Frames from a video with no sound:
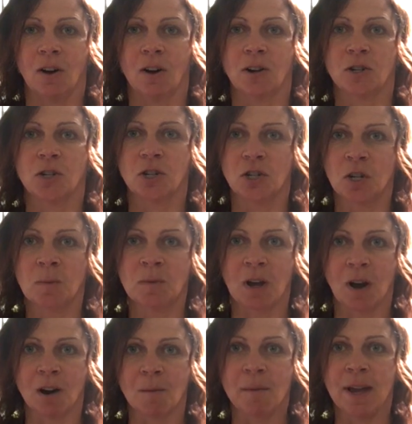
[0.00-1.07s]

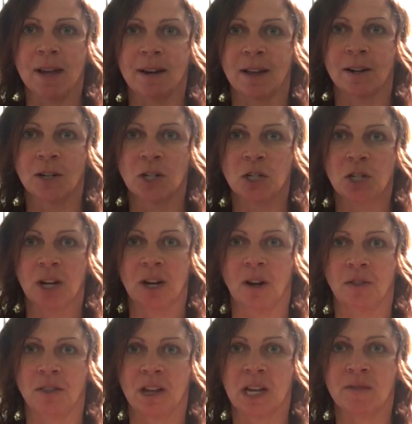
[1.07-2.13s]
Sushumna, our main energy
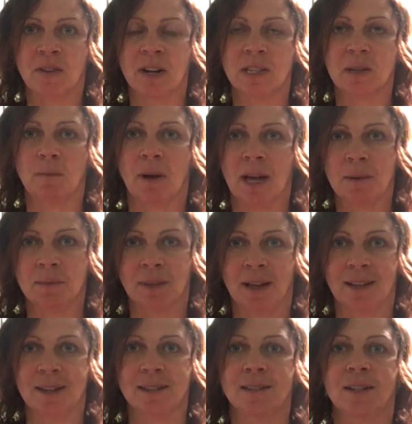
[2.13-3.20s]
channel, think of it as a
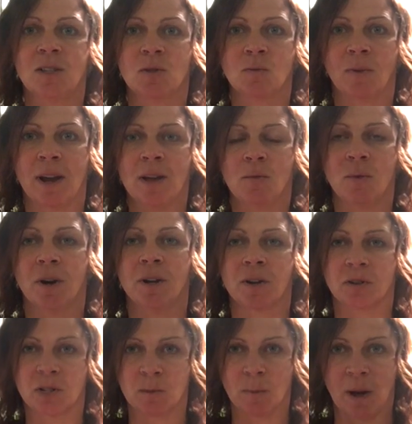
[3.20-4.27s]
pipeline. It sits right where
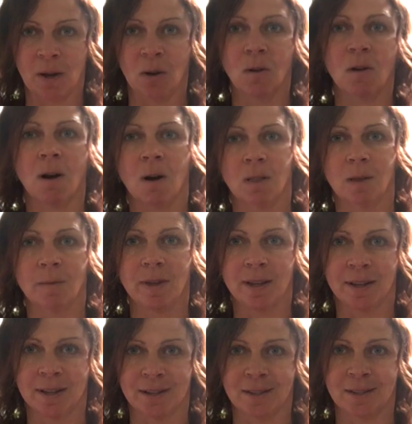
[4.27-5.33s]
your spinal column
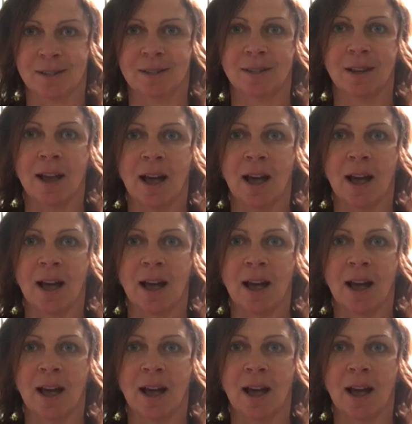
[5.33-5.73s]
is.